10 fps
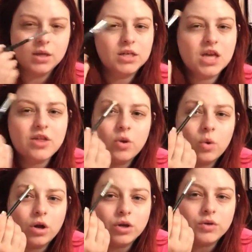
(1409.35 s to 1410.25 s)
together,
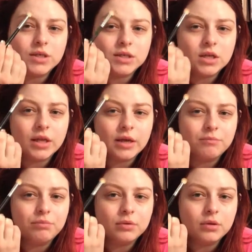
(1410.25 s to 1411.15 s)
or I'll use this to like
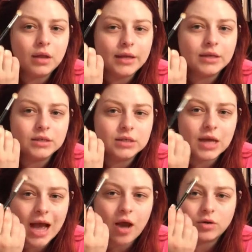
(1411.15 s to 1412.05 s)
blend
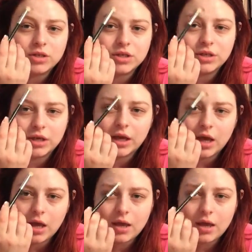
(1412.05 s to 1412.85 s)
out the